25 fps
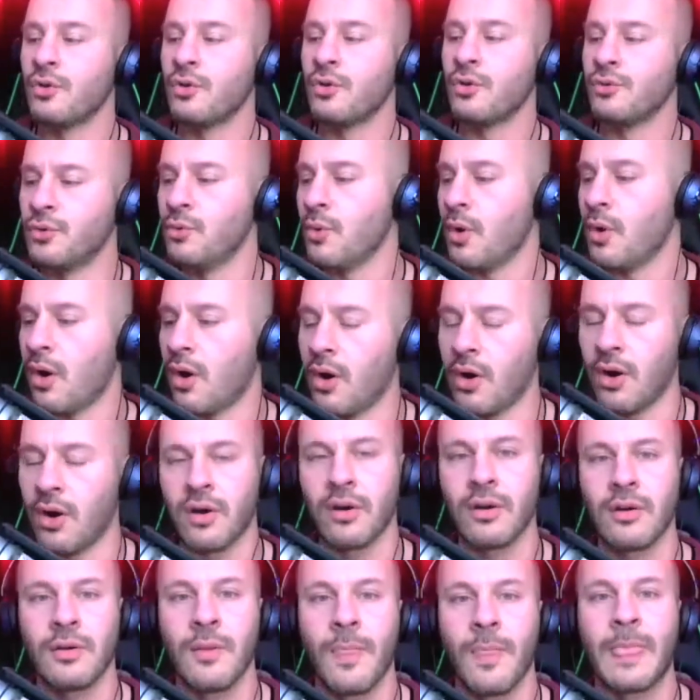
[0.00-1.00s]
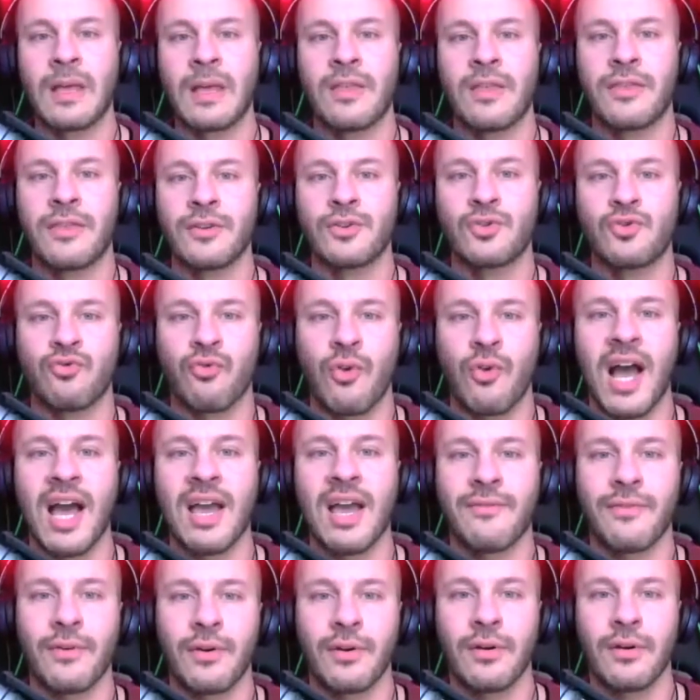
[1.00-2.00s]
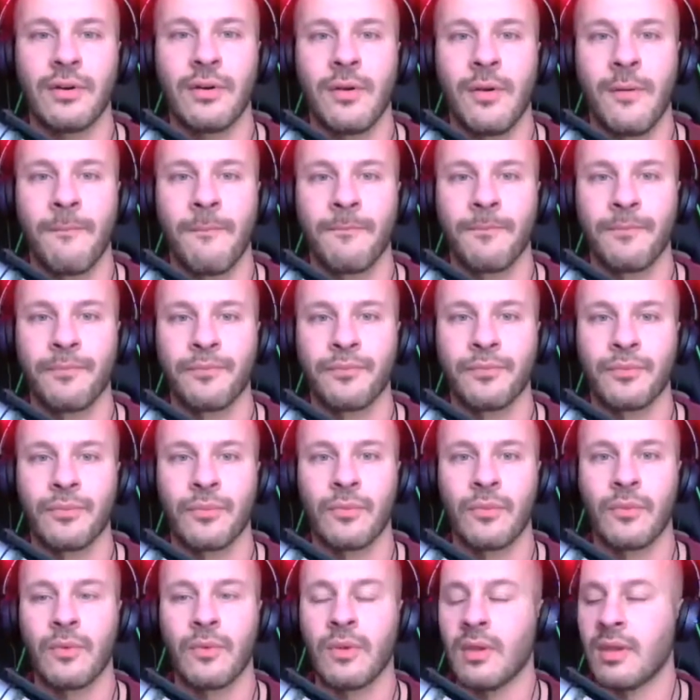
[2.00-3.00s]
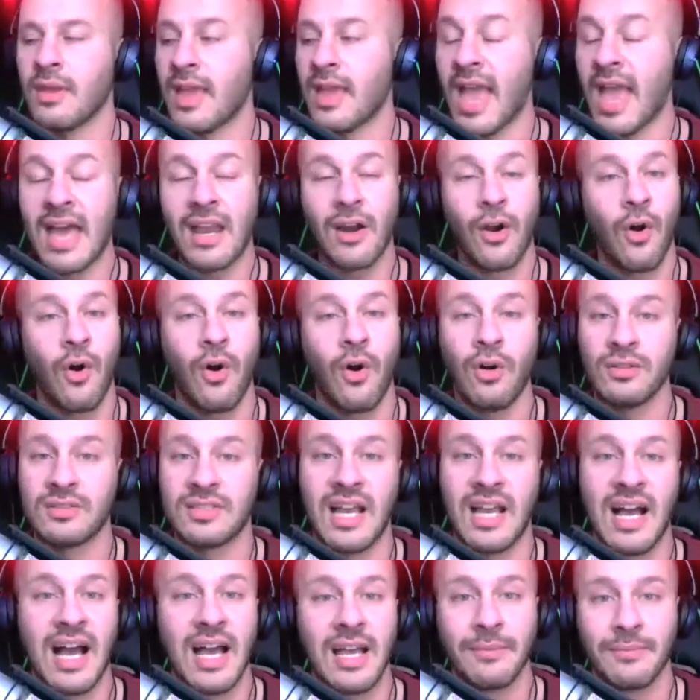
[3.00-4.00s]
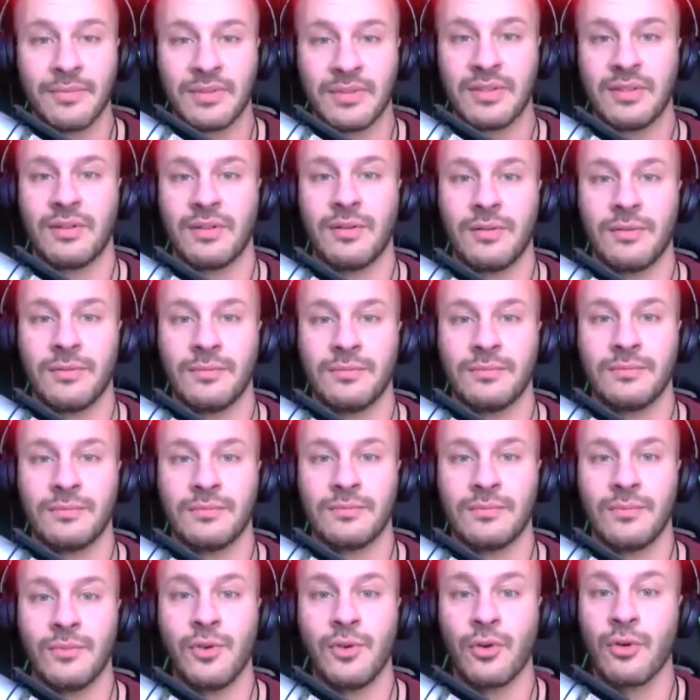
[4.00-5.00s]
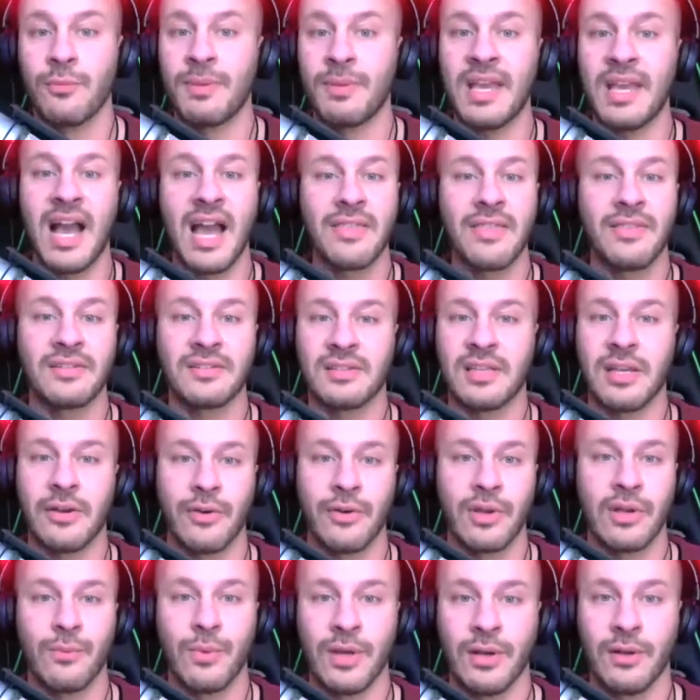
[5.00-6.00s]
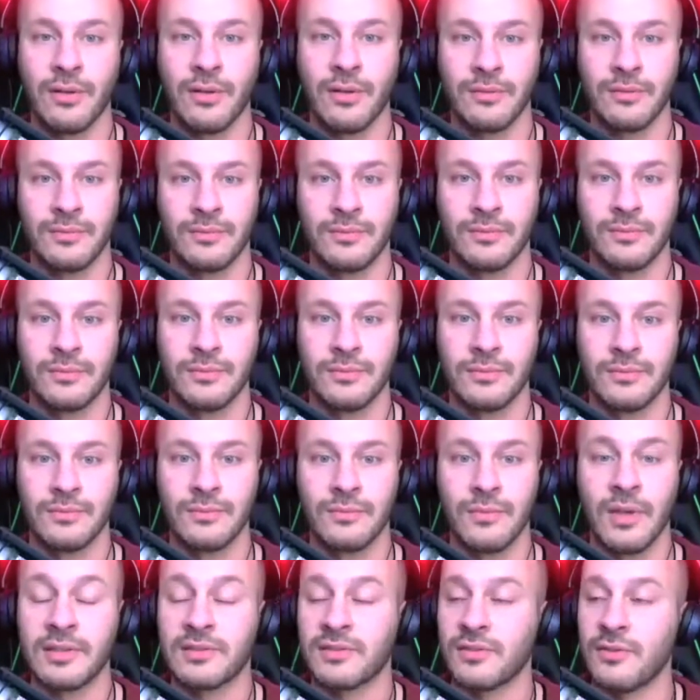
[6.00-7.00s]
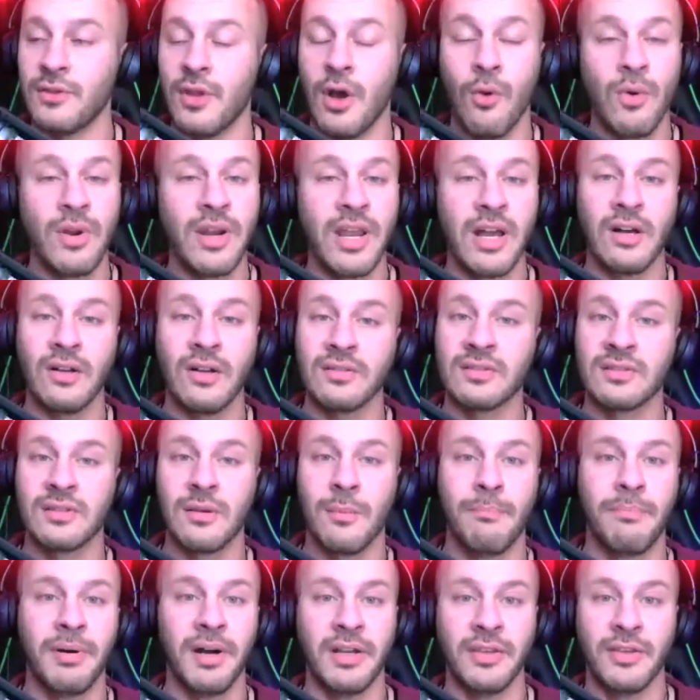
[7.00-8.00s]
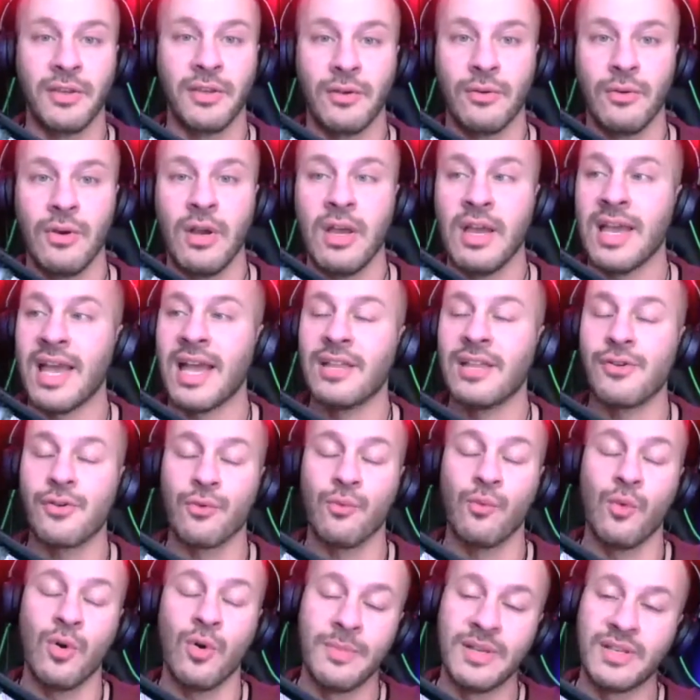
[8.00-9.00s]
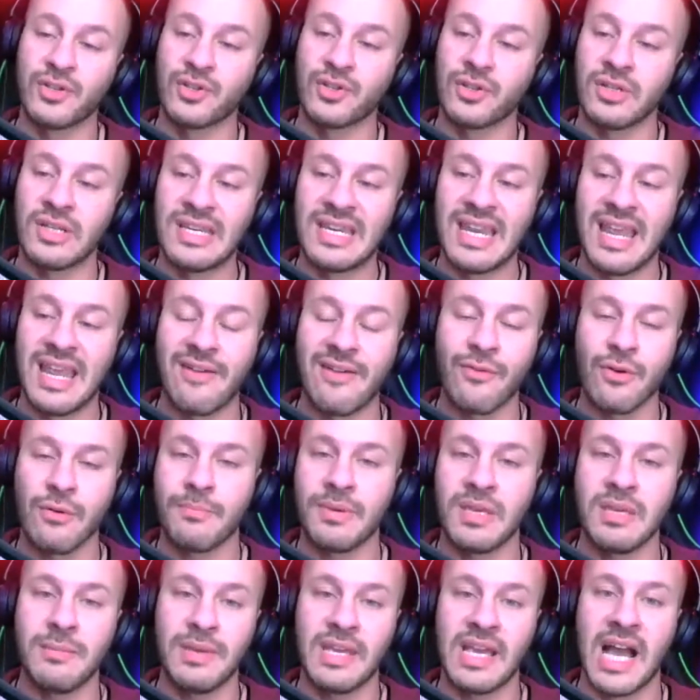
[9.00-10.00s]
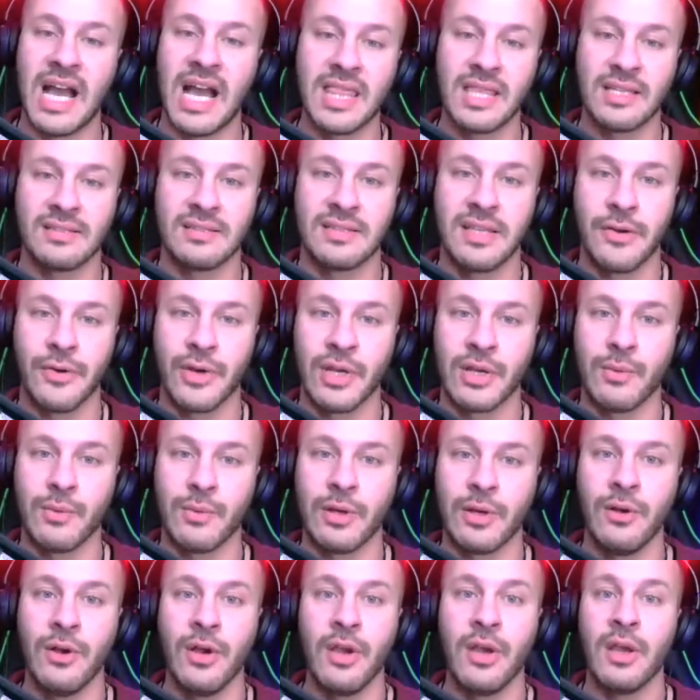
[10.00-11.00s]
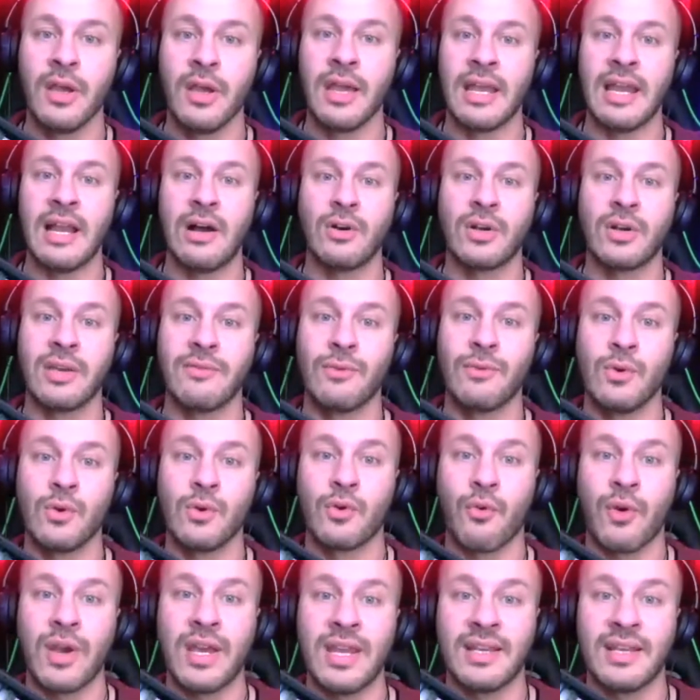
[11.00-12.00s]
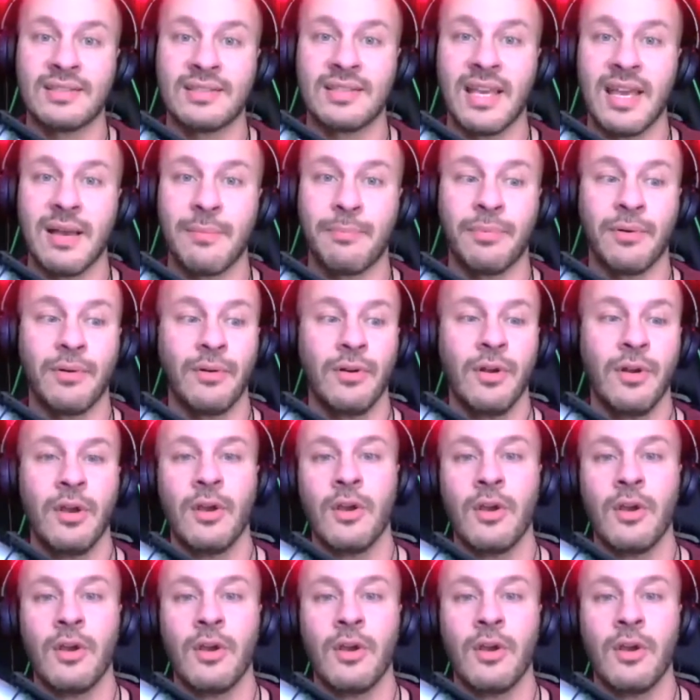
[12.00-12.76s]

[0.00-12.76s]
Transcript: You are the driver at all times. You're behind the steering wheel. It's no one else but you. And your woman should never be behind the steering wheel. And I'll give you a great example.